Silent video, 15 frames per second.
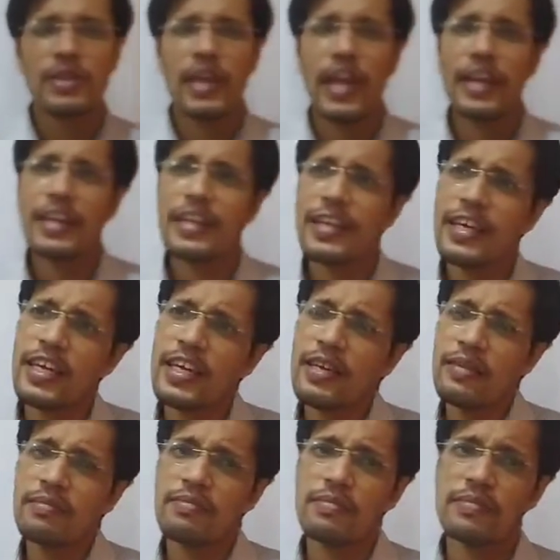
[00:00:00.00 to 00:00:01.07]
And he
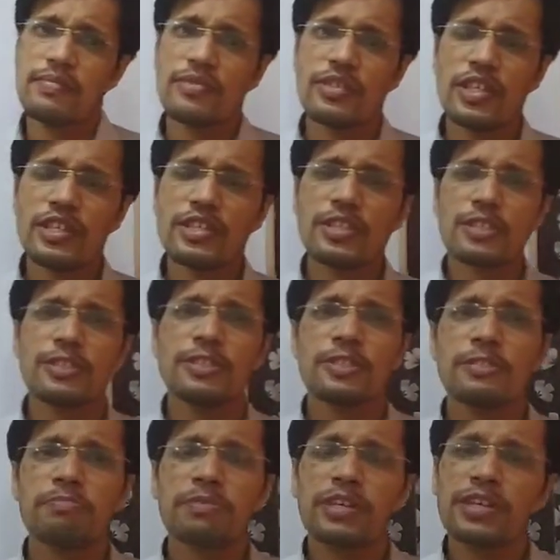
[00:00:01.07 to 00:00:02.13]
just
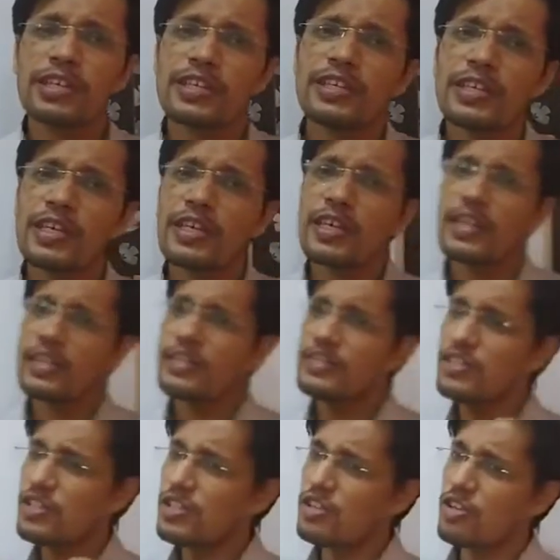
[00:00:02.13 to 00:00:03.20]
predicted and
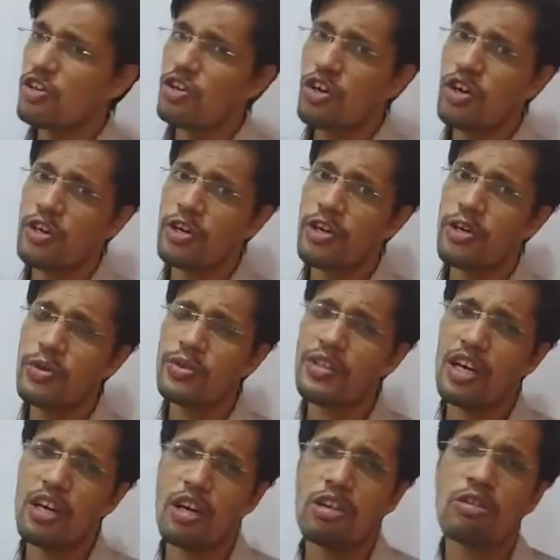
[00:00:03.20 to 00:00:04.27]
just drew
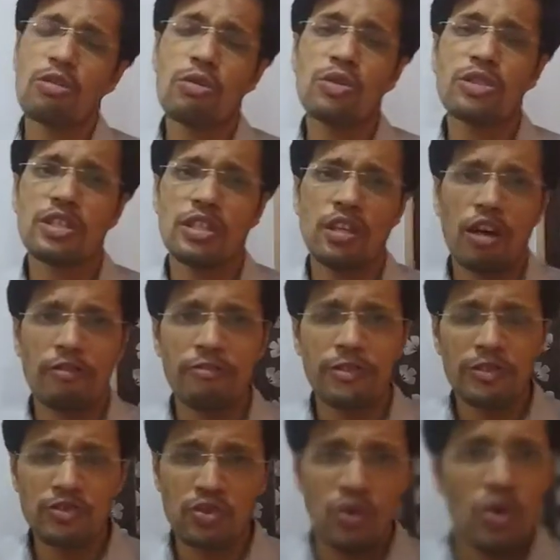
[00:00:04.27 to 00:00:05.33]
the conclusion of
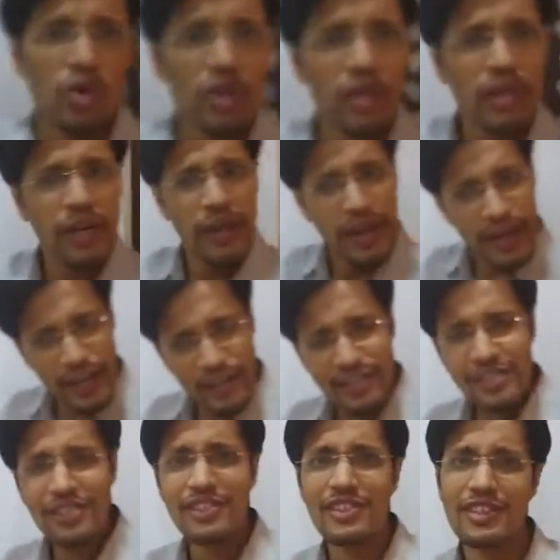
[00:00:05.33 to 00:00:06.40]
its own and
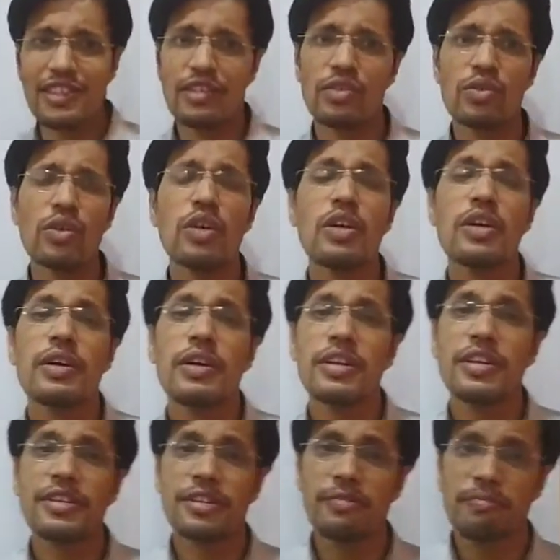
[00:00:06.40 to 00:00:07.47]
just tried to
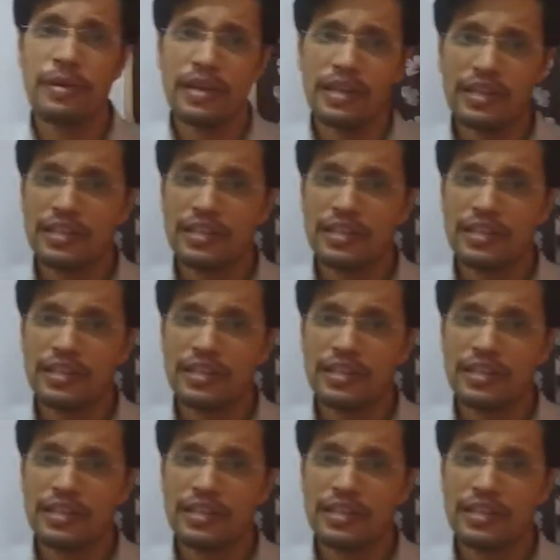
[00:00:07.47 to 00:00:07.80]
return back.